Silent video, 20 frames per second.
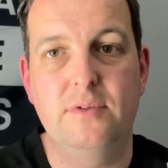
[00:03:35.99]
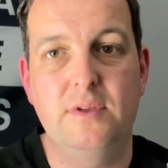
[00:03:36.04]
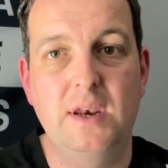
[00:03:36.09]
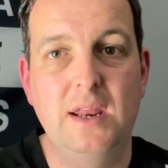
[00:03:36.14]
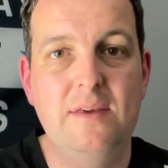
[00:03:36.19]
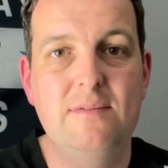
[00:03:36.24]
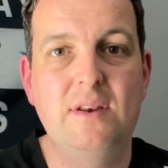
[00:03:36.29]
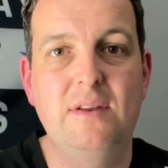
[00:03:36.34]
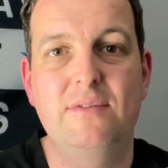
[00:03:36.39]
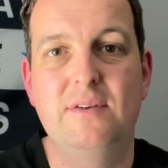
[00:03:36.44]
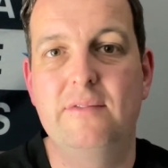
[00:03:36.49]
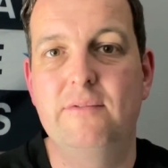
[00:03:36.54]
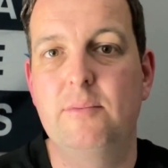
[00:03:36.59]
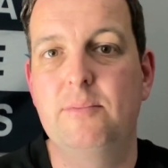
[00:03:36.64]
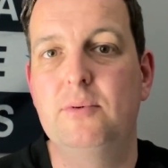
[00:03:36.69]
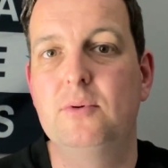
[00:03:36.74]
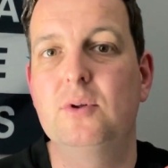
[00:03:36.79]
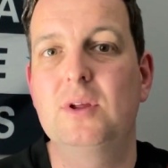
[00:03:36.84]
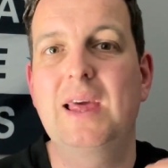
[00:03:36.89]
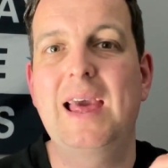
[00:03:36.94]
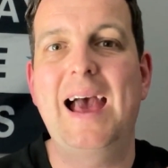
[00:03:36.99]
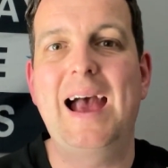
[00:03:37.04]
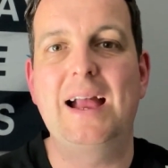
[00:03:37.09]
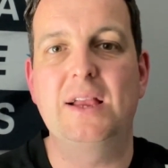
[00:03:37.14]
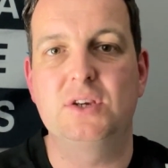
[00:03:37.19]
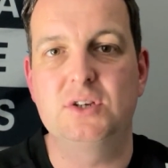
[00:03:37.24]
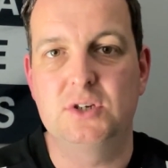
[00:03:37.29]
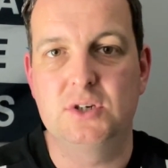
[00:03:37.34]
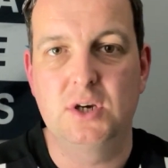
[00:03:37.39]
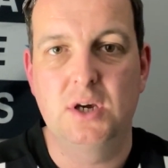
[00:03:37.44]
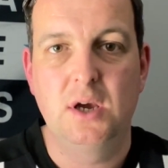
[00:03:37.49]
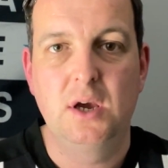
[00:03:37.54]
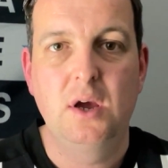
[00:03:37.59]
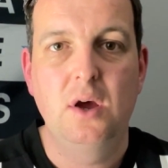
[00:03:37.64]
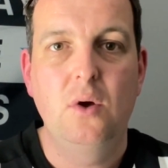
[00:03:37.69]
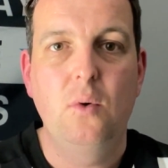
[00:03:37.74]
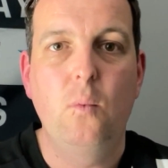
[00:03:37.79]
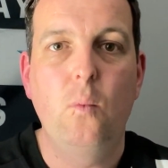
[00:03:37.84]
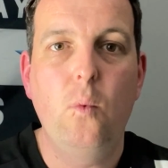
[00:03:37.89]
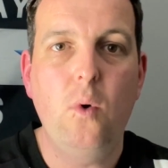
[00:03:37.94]
And even if Liverpool catch
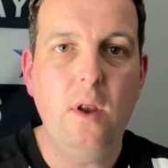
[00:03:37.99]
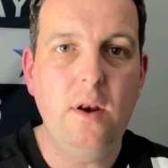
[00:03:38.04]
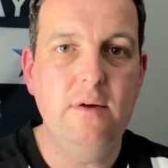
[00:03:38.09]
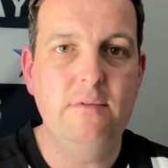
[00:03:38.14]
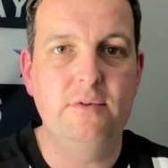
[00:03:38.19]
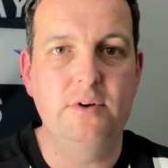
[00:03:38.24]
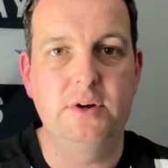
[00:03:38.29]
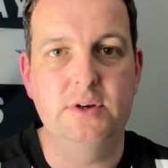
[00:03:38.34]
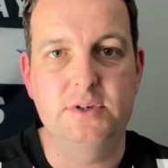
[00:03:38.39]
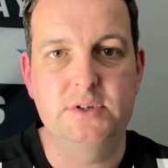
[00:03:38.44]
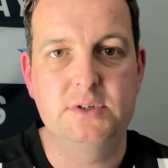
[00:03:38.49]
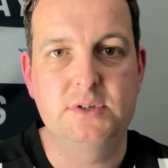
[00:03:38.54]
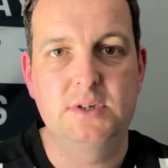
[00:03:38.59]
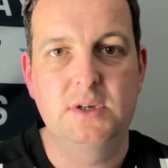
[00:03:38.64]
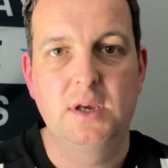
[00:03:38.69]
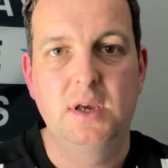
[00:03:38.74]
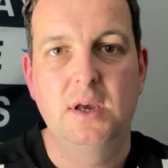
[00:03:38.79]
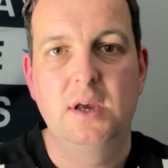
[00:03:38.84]
one of us,